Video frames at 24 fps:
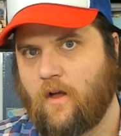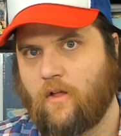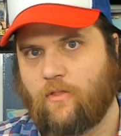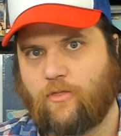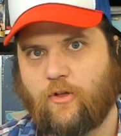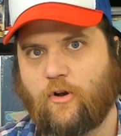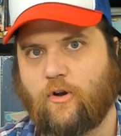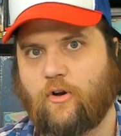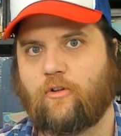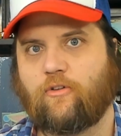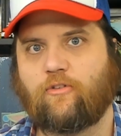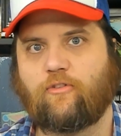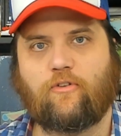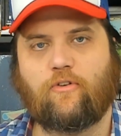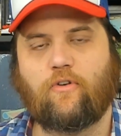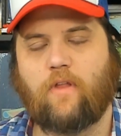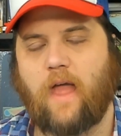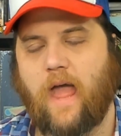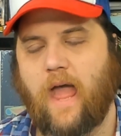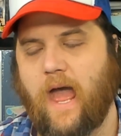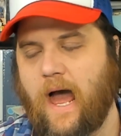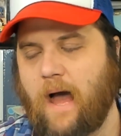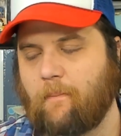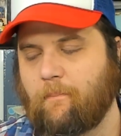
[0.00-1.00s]
There is
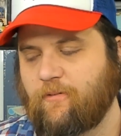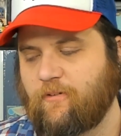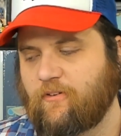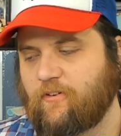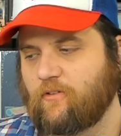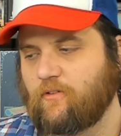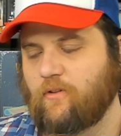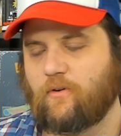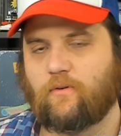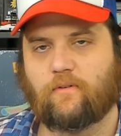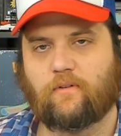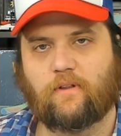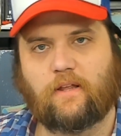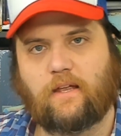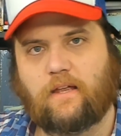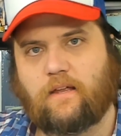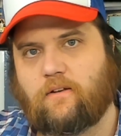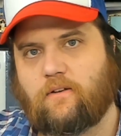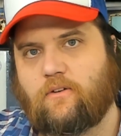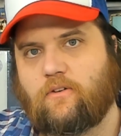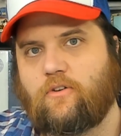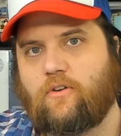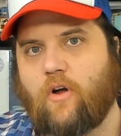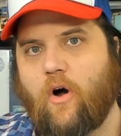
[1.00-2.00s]
absolutely
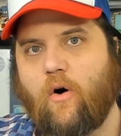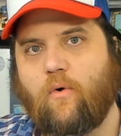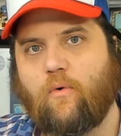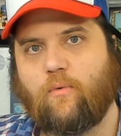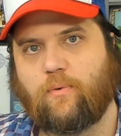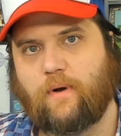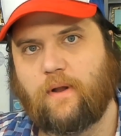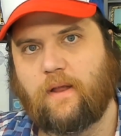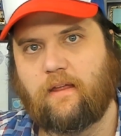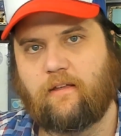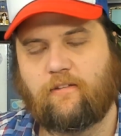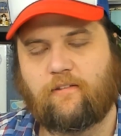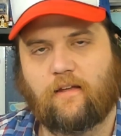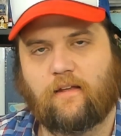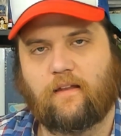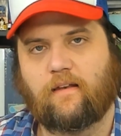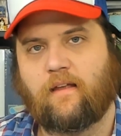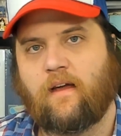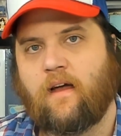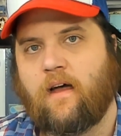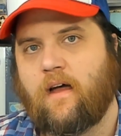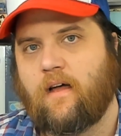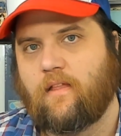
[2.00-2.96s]
no reason